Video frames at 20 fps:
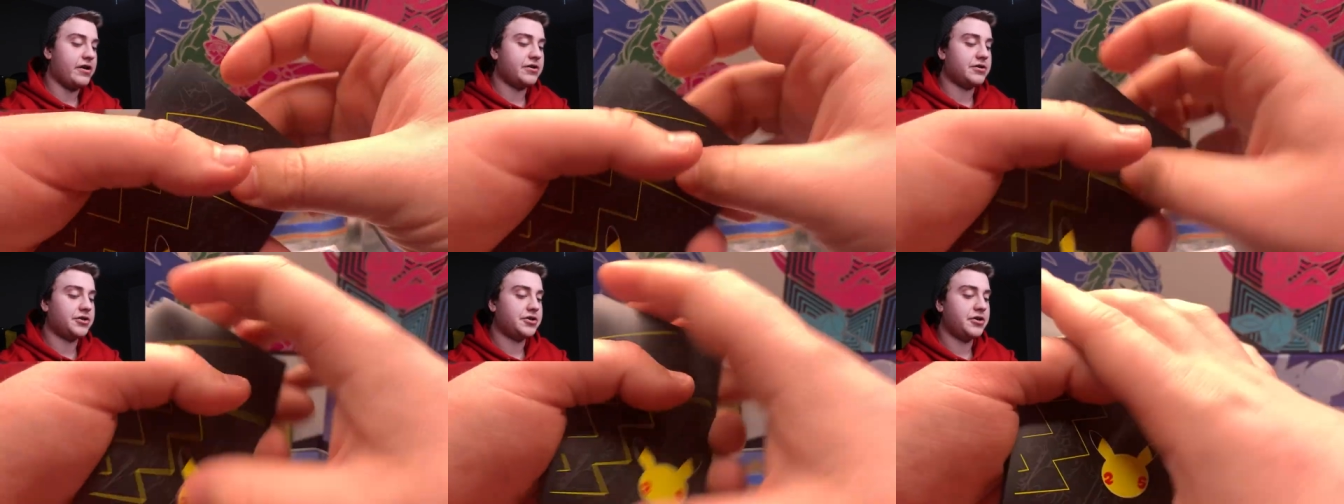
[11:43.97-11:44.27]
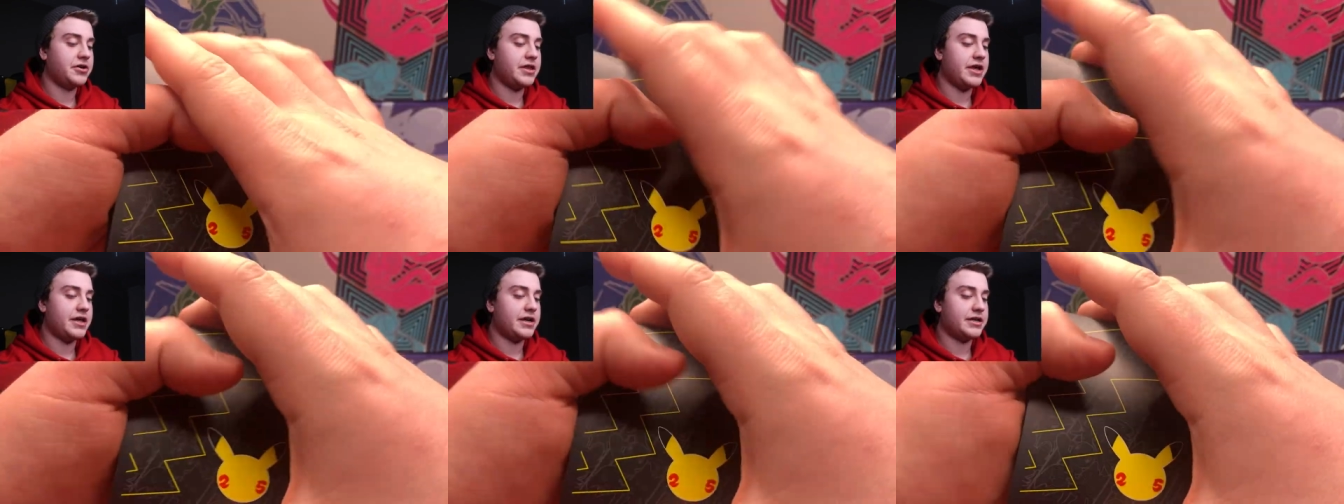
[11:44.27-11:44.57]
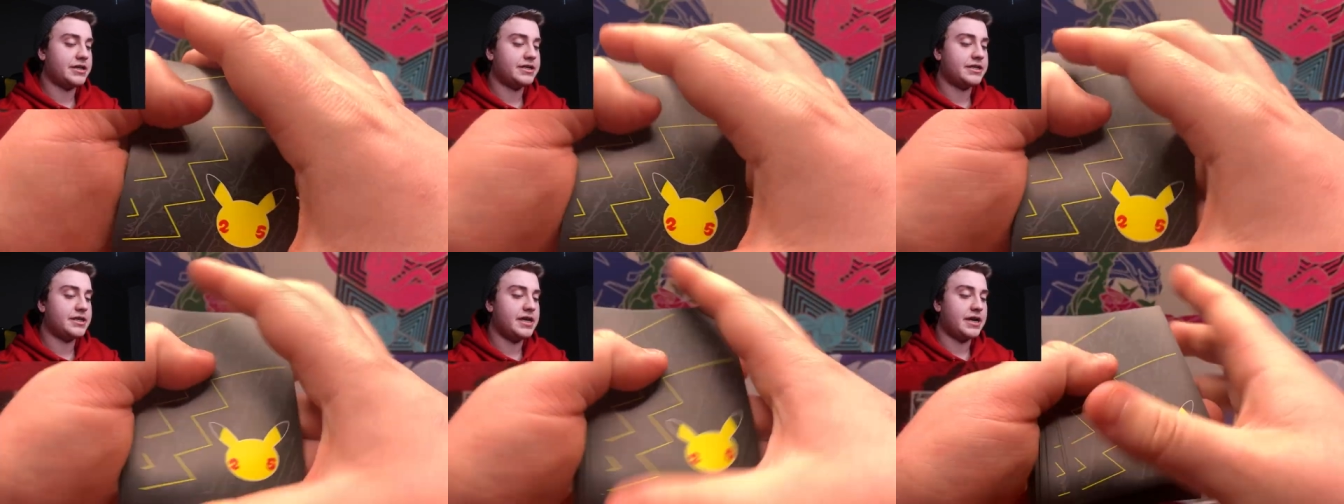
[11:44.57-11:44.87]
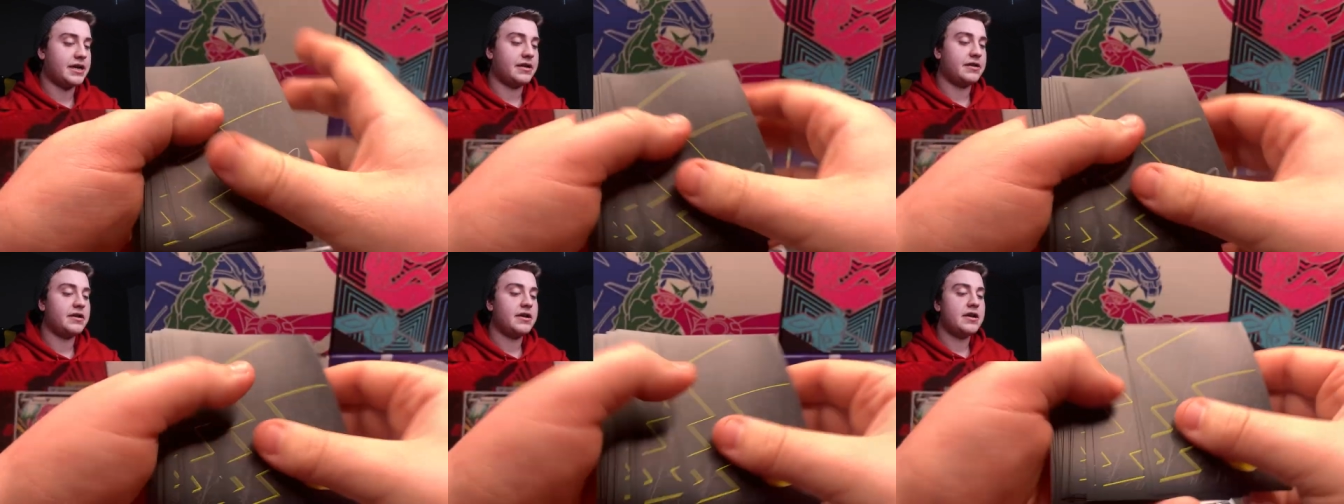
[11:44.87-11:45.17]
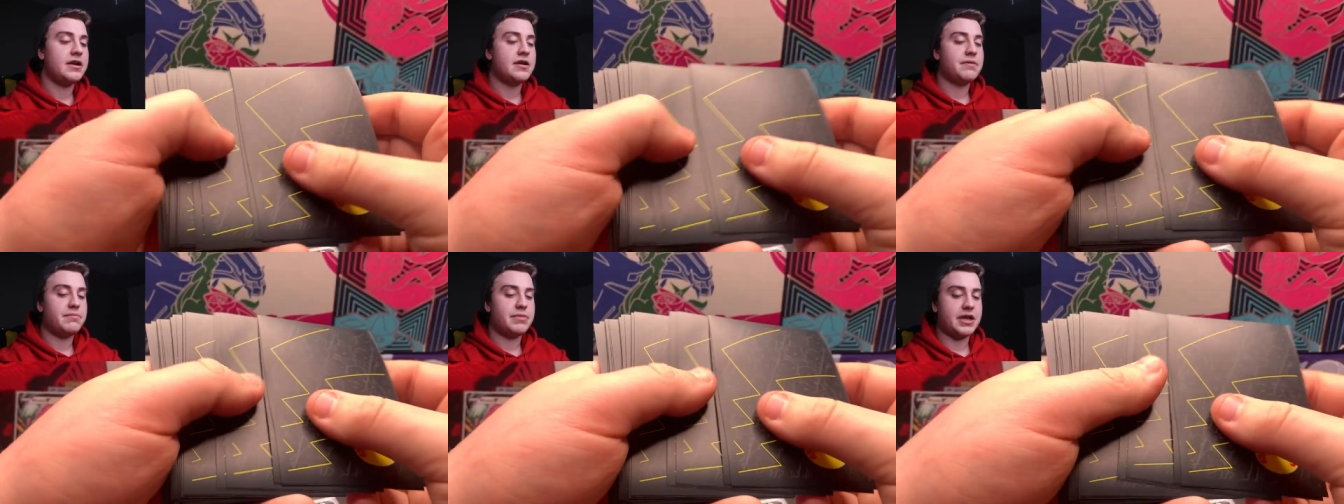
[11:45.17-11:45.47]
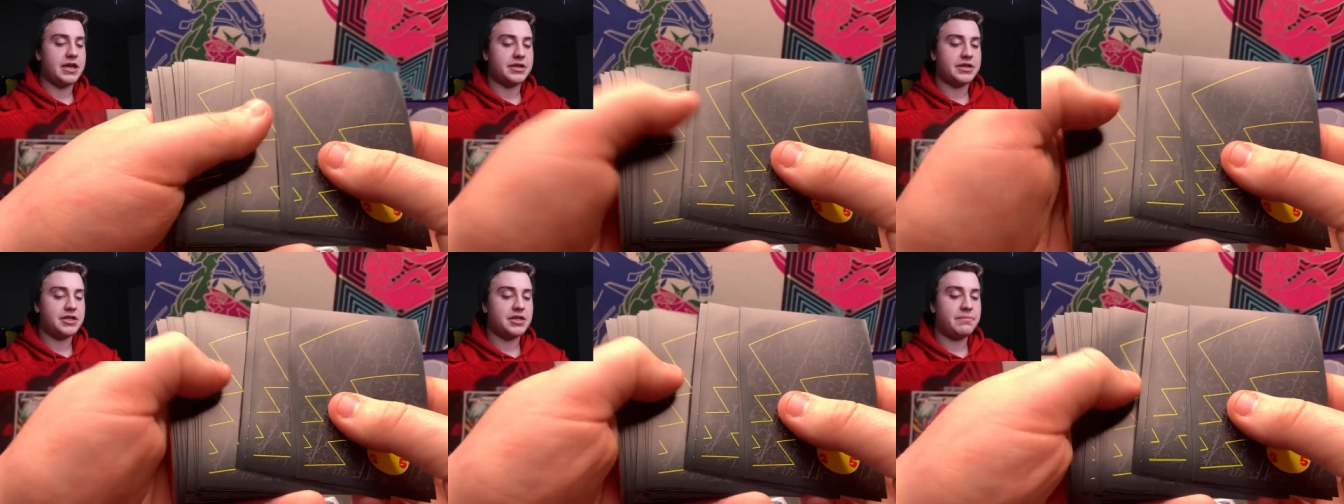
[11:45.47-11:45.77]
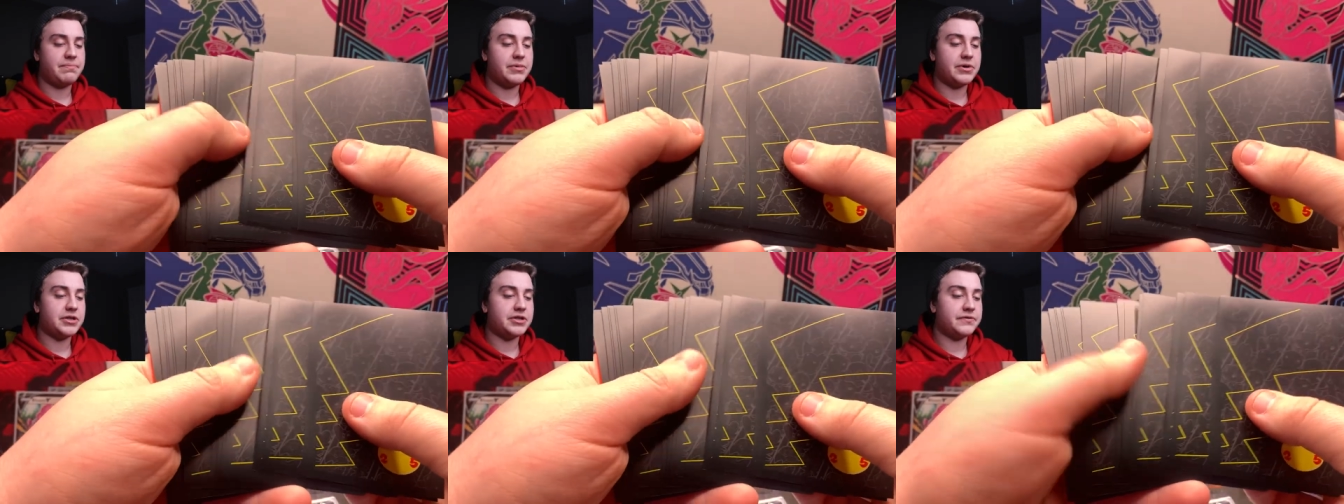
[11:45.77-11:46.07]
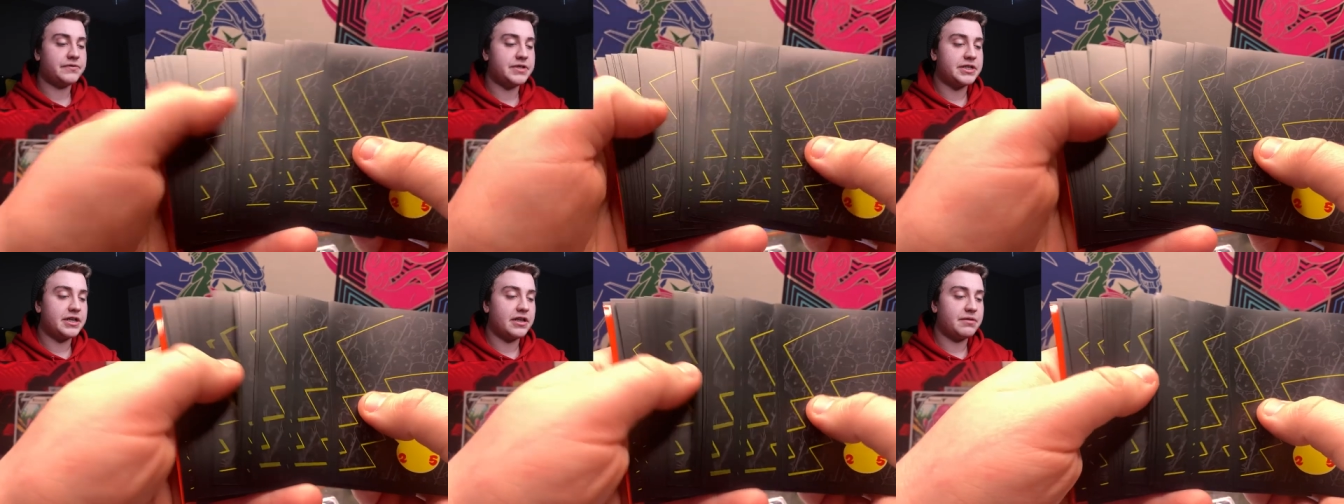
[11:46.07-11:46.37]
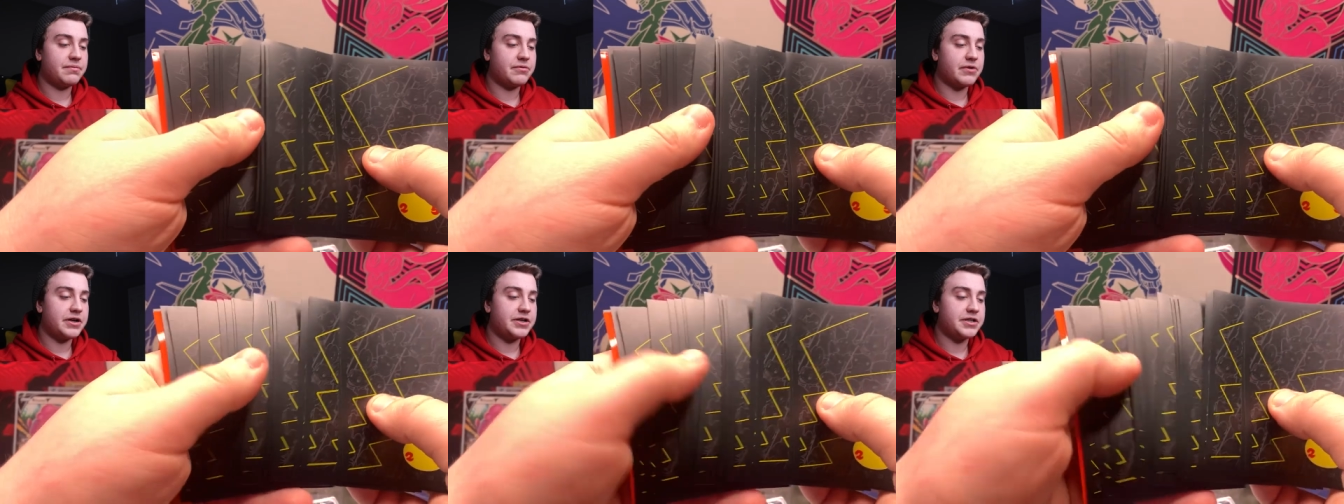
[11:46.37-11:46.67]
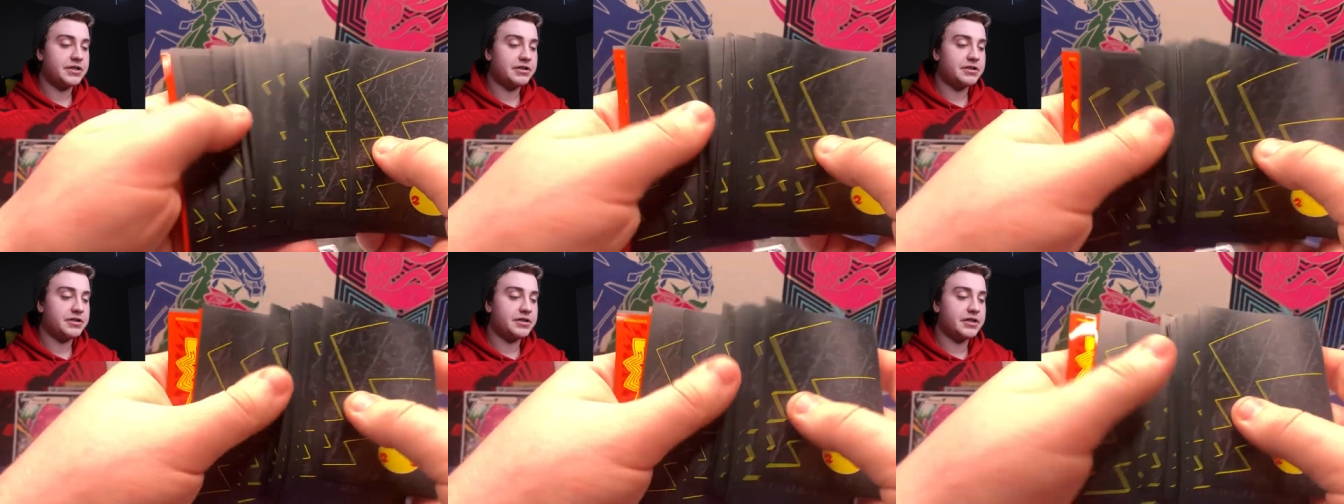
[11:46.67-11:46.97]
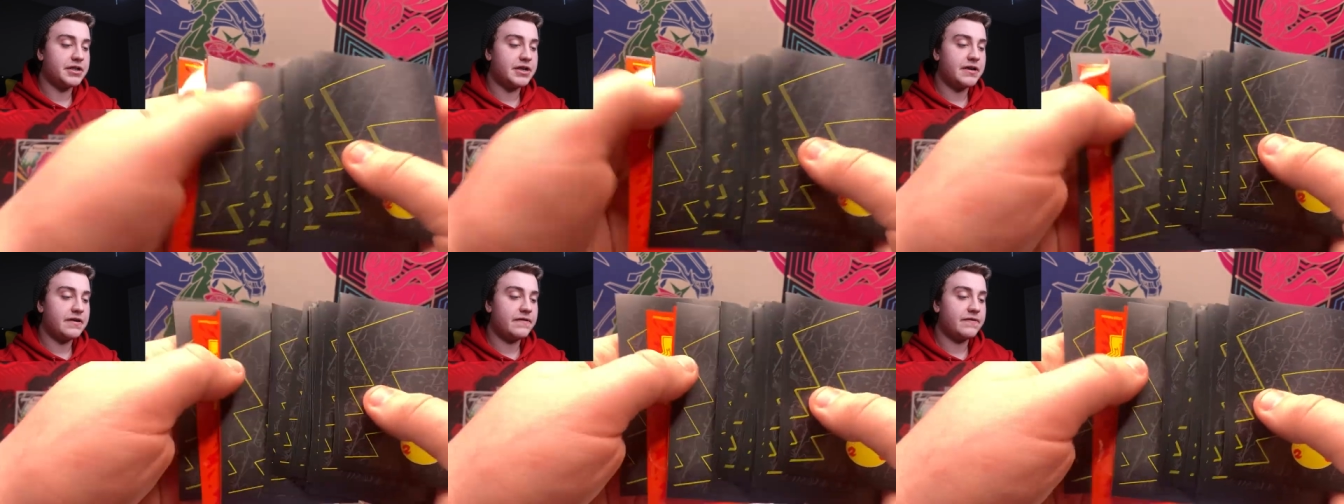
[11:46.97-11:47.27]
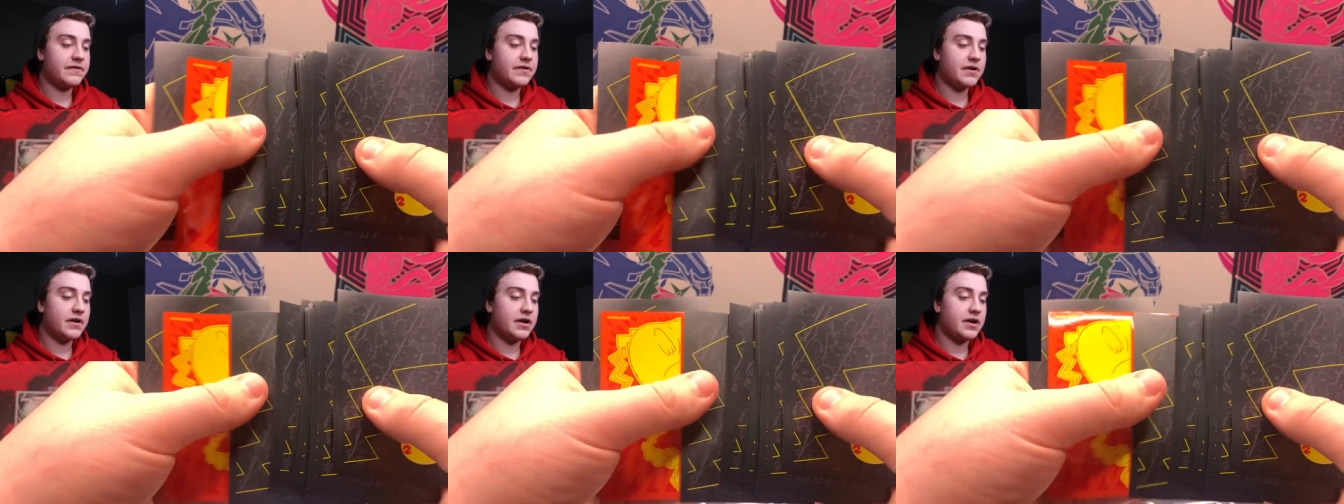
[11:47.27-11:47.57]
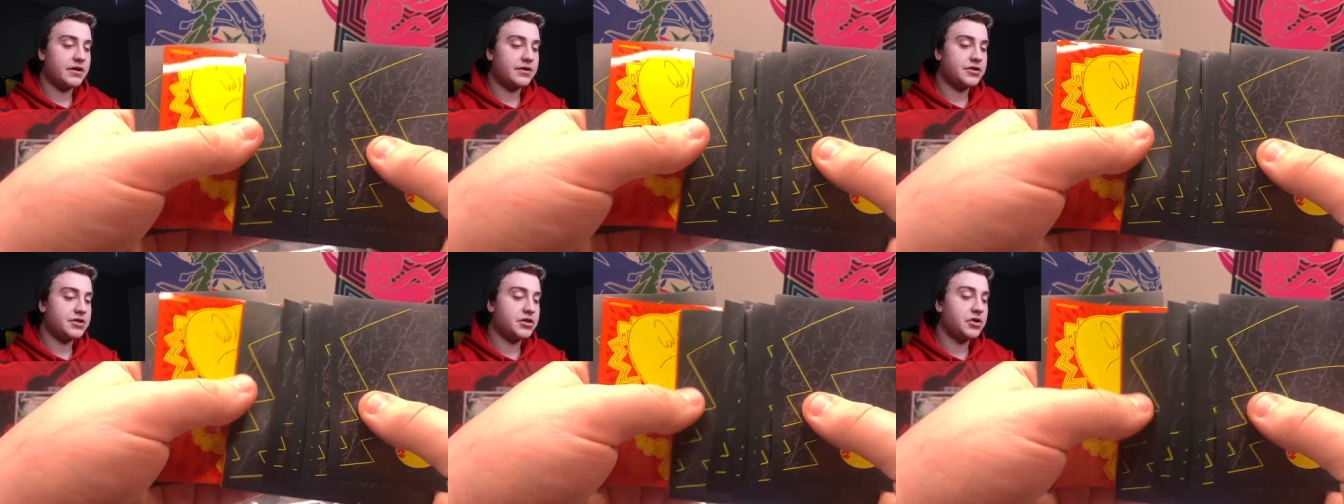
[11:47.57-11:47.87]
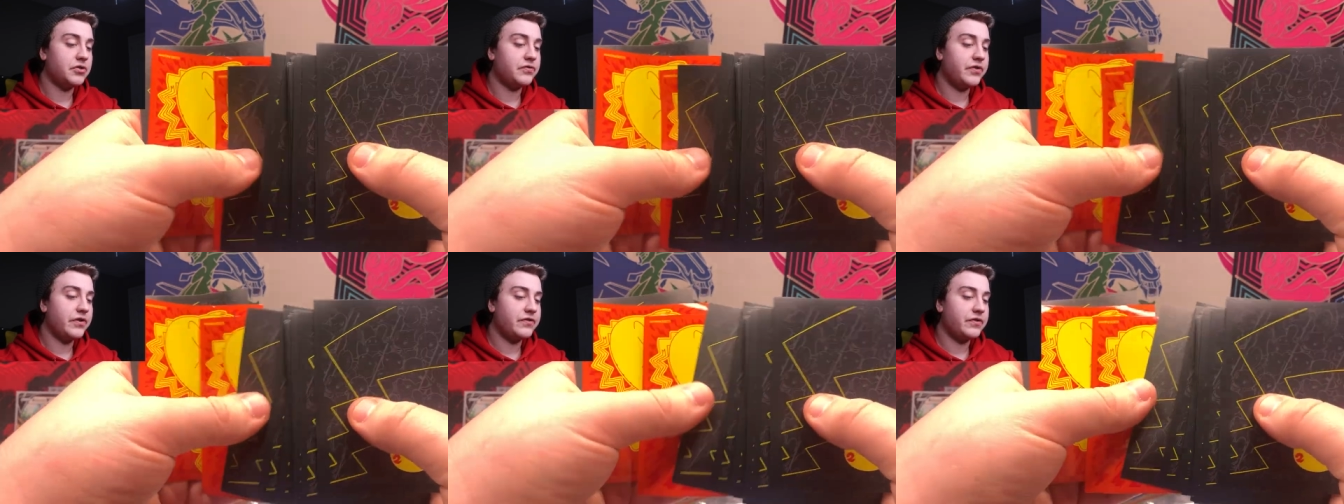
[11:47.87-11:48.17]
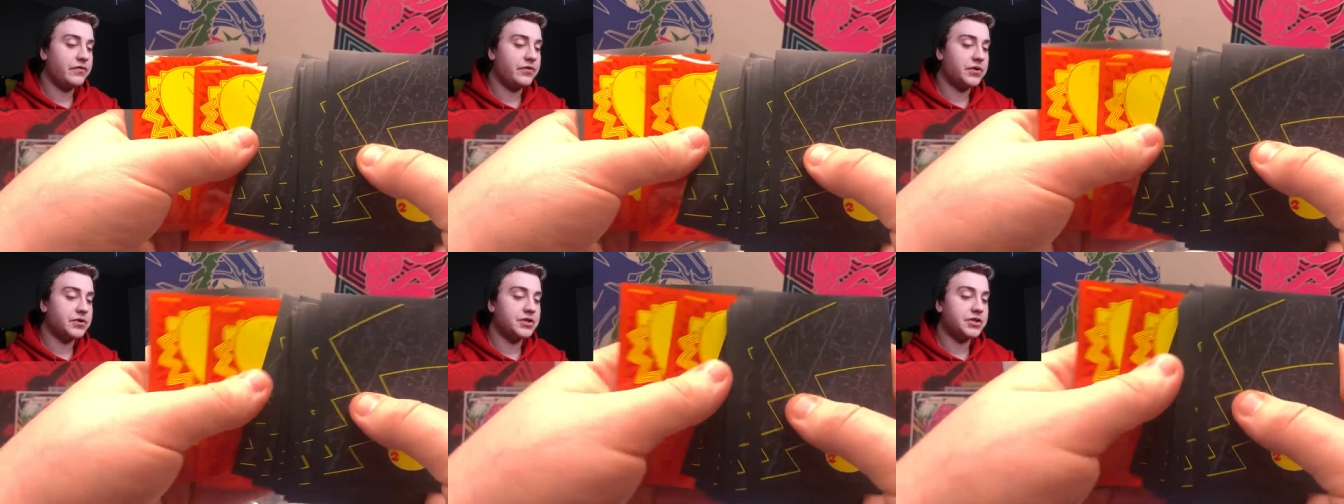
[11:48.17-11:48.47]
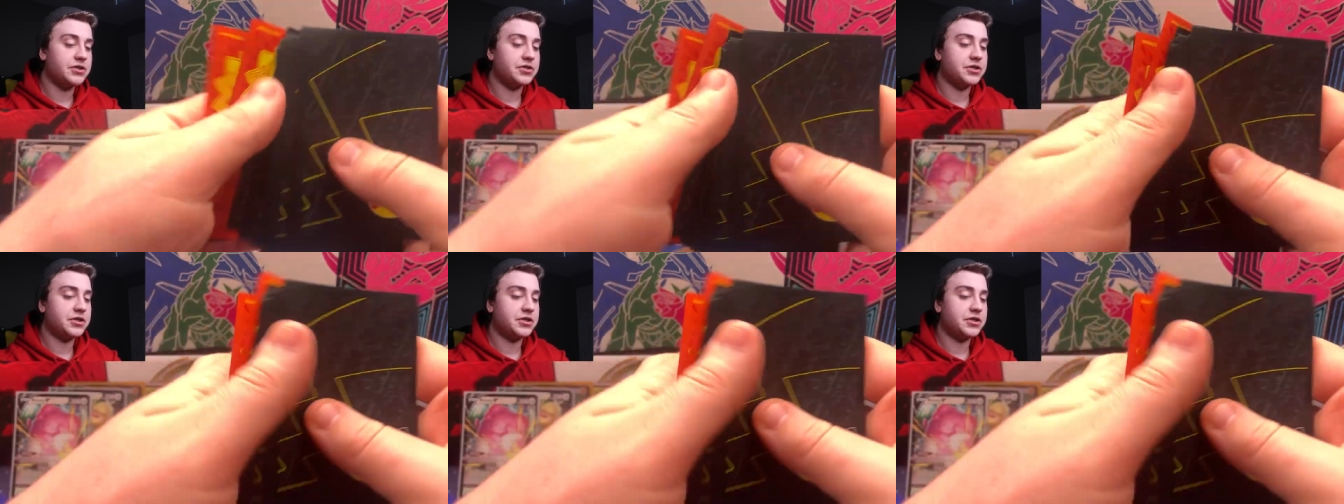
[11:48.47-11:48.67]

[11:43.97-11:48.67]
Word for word: I'll show you that in a second. But yeah, just a bunch of Celebration sleeves, uh, two Vivid Voltage,